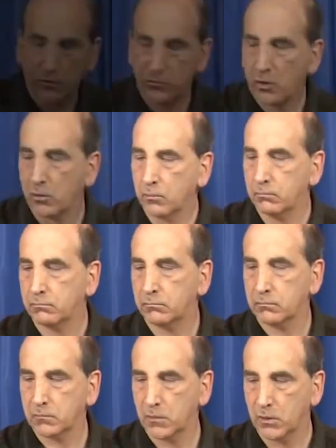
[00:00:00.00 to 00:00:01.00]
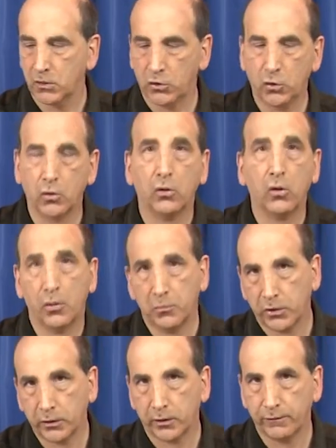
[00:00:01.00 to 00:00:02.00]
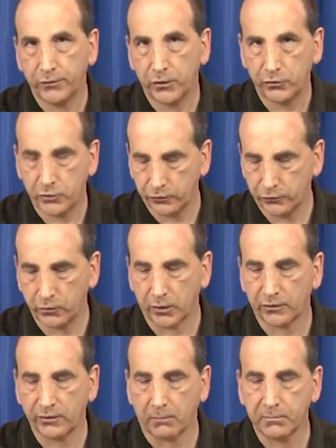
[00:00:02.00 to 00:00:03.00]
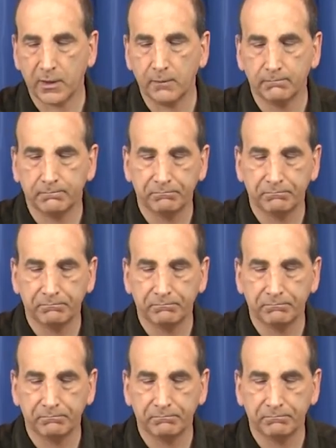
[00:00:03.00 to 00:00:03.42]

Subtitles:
So, your homework, if you choose to accept it.